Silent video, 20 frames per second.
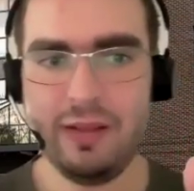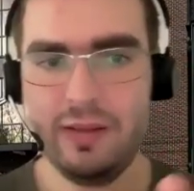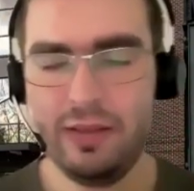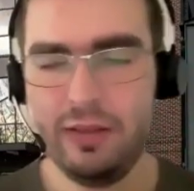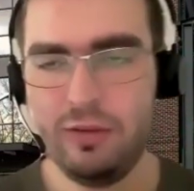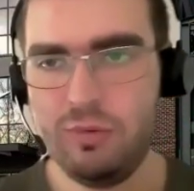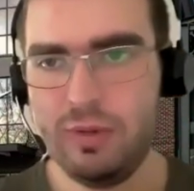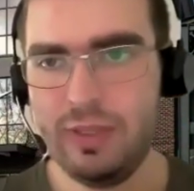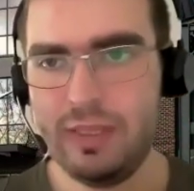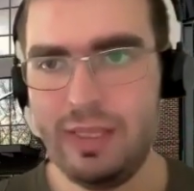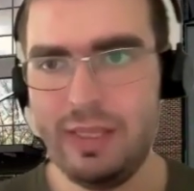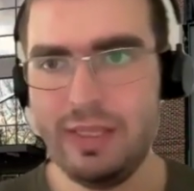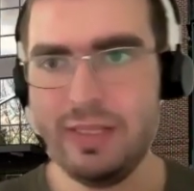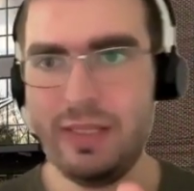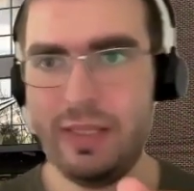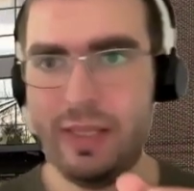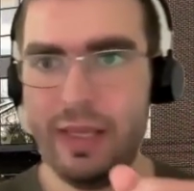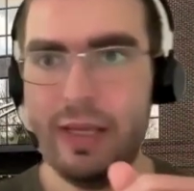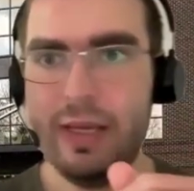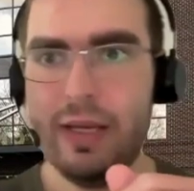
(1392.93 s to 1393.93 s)
You can
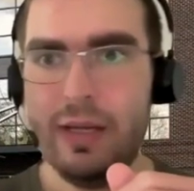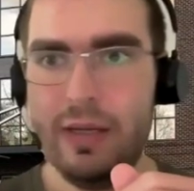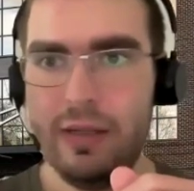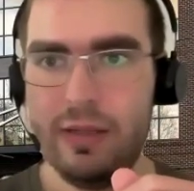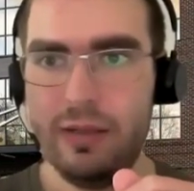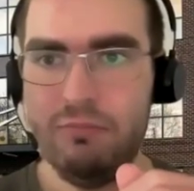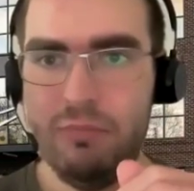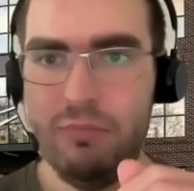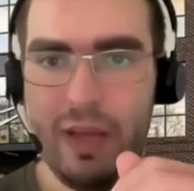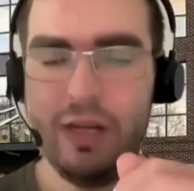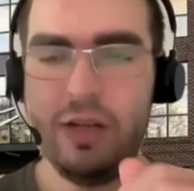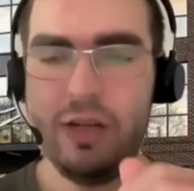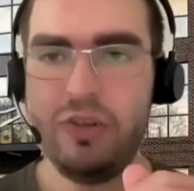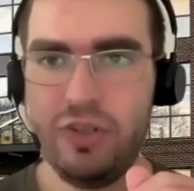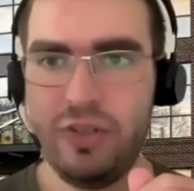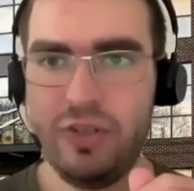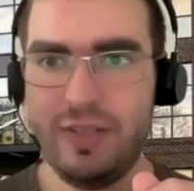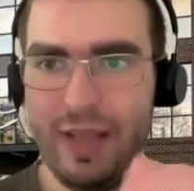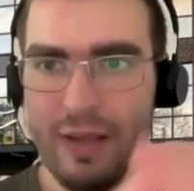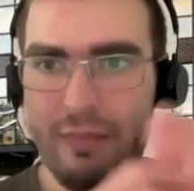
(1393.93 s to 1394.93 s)
easily manage
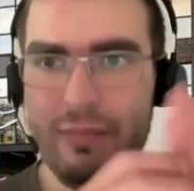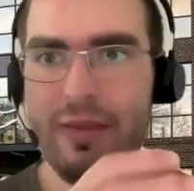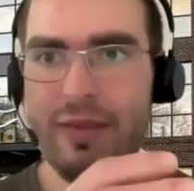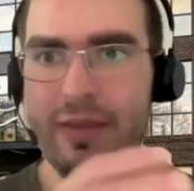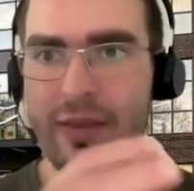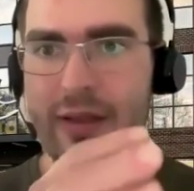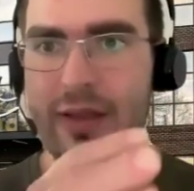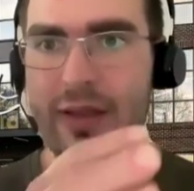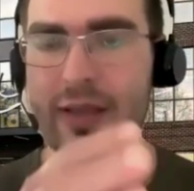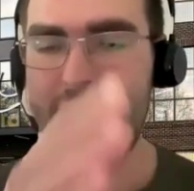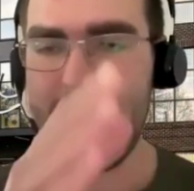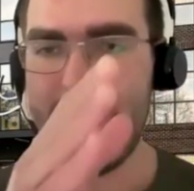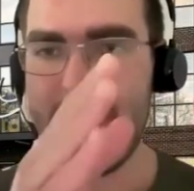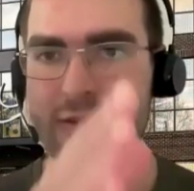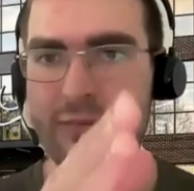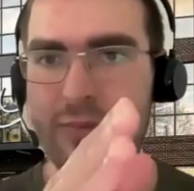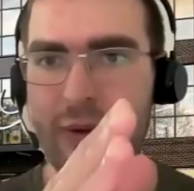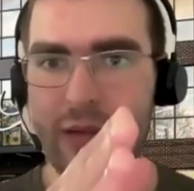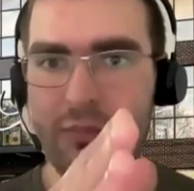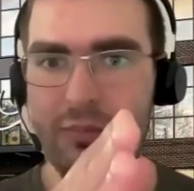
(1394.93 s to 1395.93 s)
them in
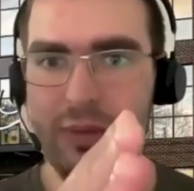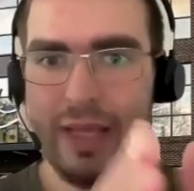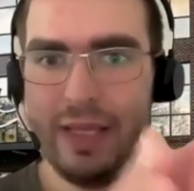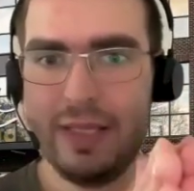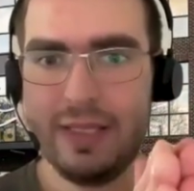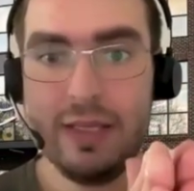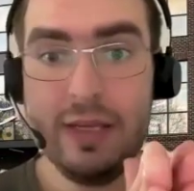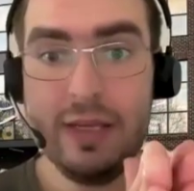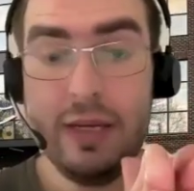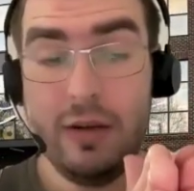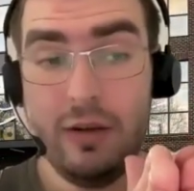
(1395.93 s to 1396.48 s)
this one place.